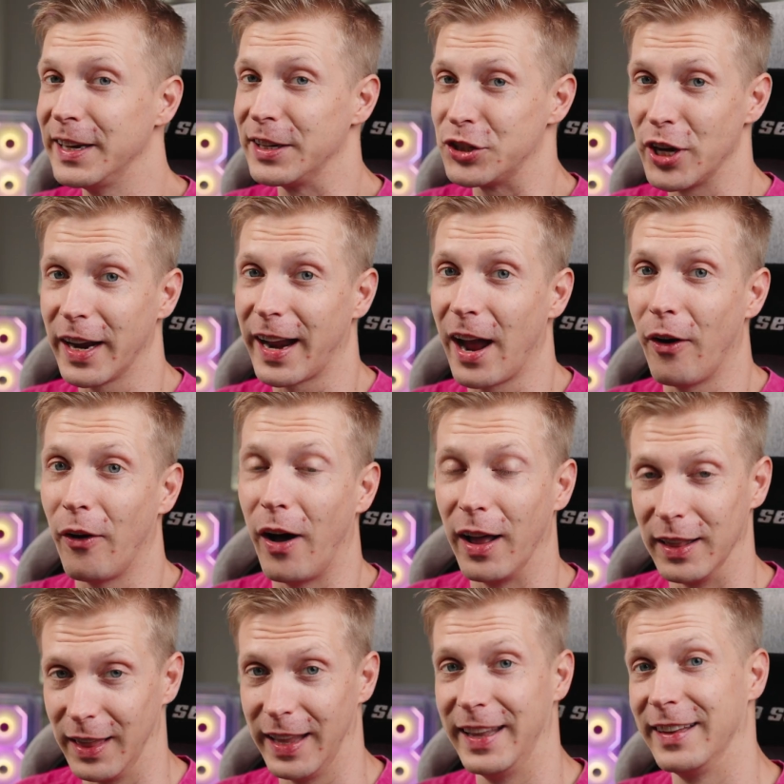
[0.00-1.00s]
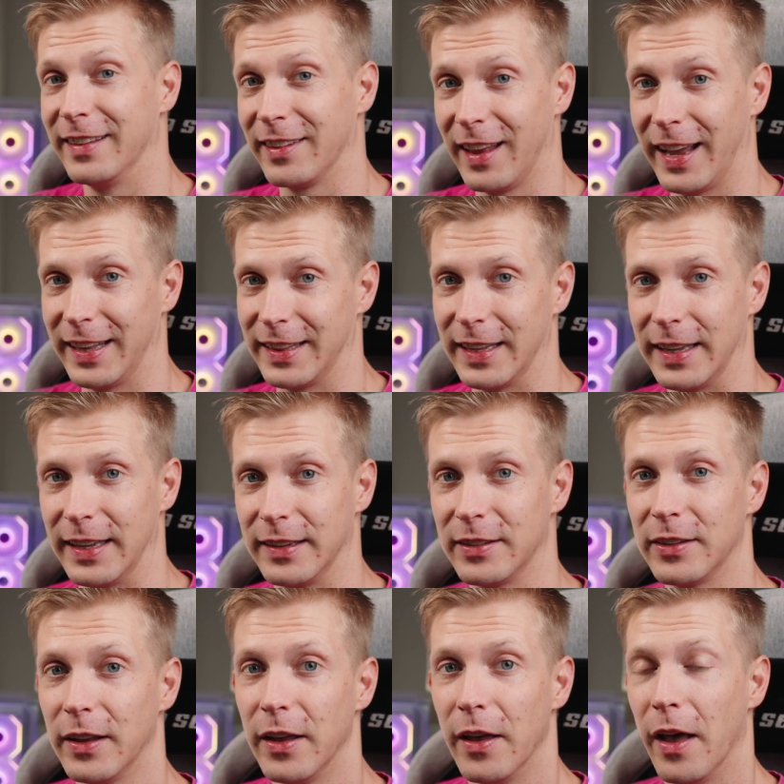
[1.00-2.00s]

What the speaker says: to check out a lens like this.